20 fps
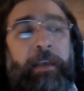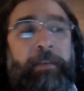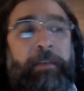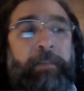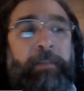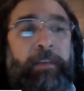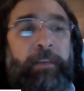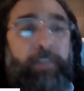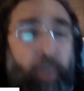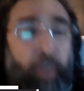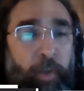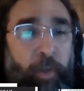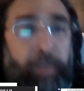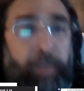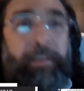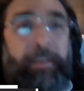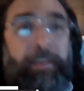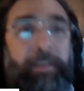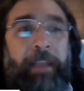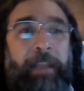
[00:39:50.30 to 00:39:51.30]
CERT
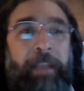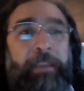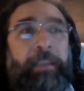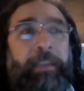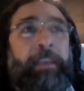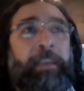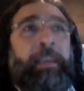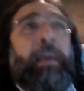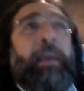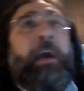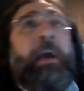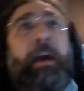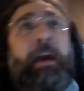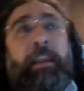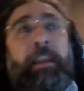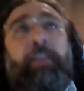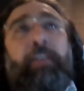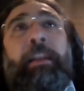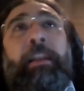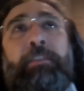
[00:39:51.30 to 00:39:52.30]
and the
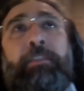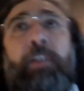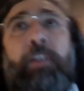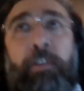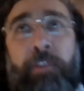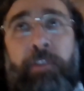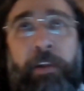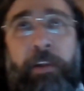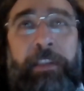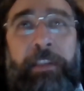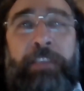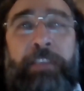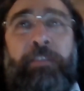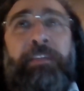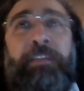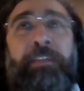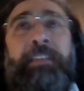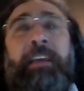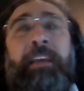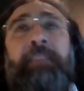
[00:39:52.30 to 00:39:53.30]
regulatory authorities of this
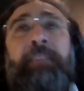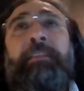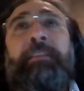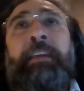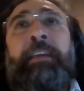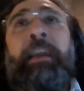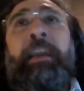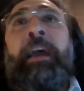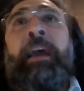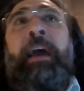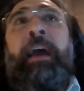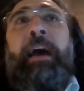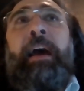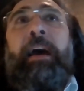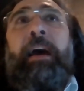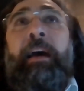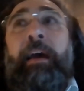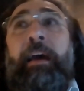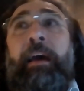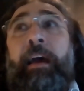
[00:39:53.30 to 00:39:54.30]
country,
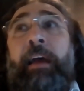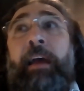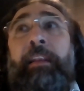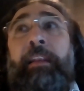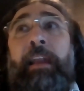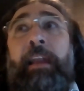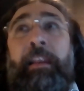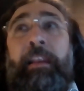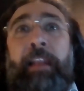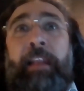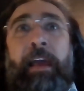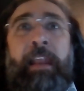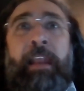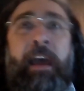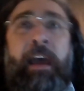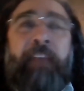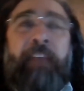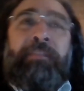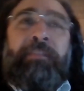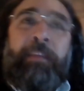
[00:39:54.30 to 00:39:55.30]
and
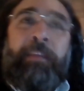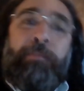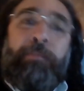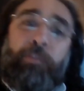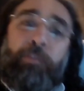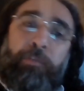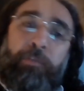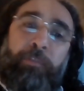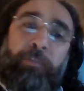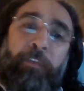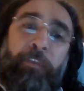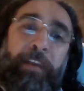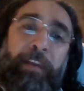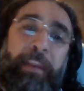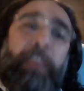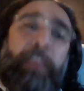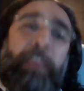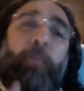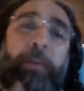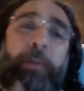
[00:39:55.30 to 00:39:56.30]
have some sort of an
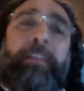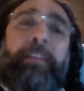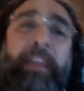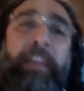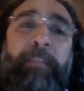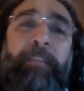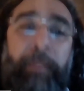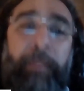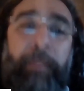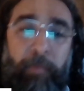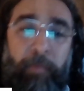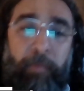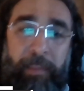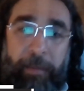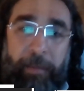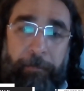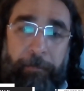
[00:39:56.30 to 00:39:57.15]
equal treatment with them.